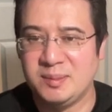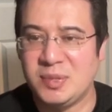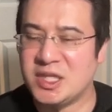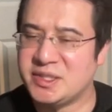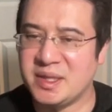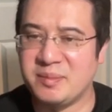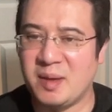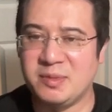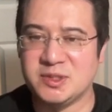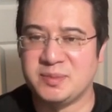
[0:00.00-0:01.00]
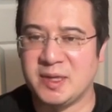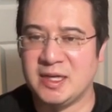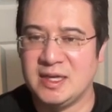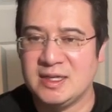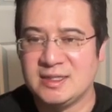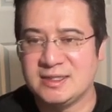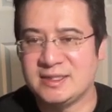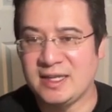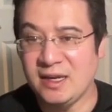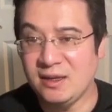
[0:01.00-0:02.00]
plus the Bubbles, but
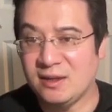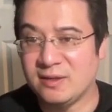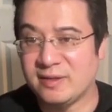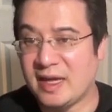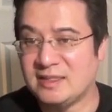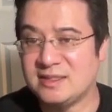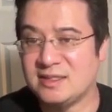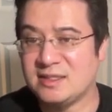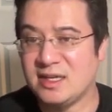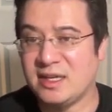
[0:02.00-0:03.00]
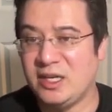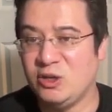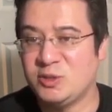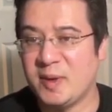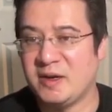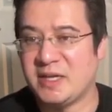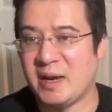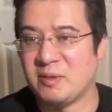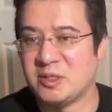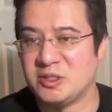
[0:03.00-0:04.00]
still, that's just a huge amount of
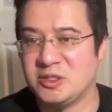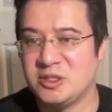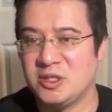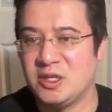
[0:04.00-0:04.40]
damage